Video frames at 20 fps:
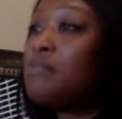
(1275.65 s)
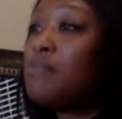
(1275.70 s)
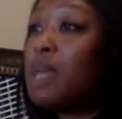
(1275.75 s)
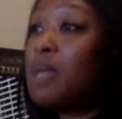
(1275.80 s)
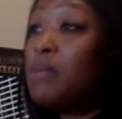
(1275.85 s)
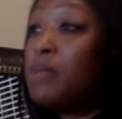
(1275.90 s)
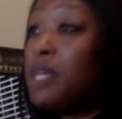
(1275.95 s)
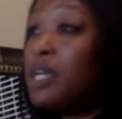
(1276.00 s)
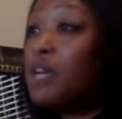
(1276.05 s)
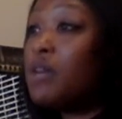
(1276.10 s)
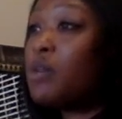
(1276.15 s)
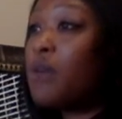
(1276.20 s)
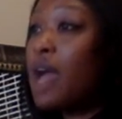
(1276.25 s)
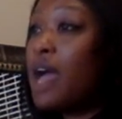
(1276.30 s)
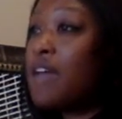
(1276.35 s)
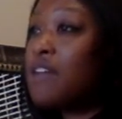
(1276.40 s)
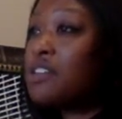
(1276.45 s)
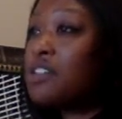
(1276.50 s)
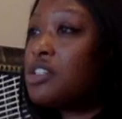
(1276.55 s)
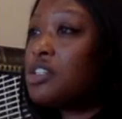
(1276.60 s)
may be
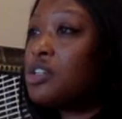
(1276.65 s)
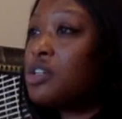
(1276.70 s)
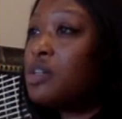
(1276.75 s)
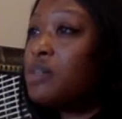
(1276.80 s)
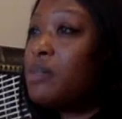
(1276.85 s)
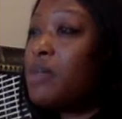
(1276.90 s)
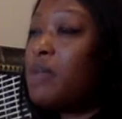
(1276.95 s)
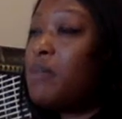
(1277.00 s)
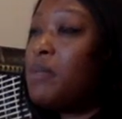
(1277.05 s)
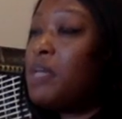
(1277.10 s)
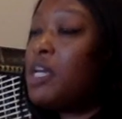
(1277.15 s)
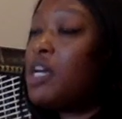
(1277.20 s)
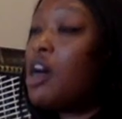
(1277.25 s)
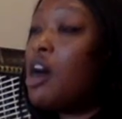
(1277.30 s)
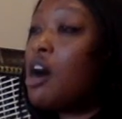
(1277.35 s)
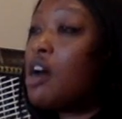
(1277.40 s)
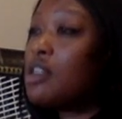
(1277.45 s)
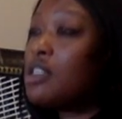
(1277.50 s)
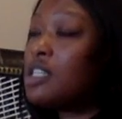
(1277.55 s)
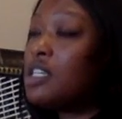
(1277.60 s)
irrational and may be
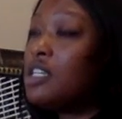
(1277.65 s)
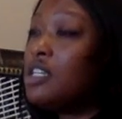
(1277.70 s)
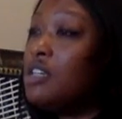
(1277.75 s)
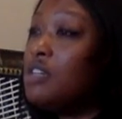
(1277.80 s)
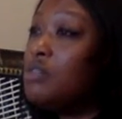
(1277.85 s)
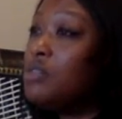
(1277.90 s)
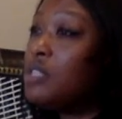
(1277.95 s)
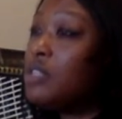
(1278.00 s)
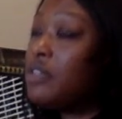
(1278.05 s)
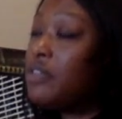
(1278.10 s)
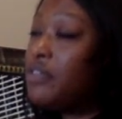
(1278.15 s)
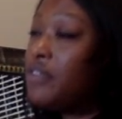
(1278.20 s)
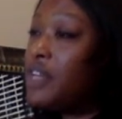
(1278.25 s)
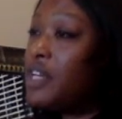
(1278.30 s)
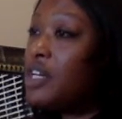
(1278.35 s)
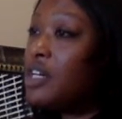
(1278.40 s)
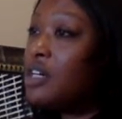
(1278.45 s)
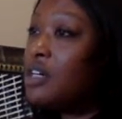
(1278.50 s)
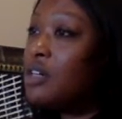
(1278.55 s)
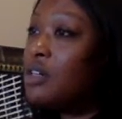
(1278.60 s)
causing you to
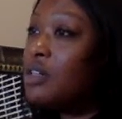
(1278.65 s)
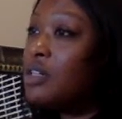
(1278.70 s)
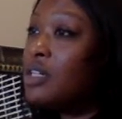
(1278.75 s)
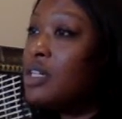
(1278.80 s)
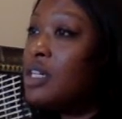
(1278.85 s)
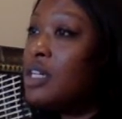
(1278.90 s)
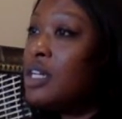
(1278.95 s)
feel,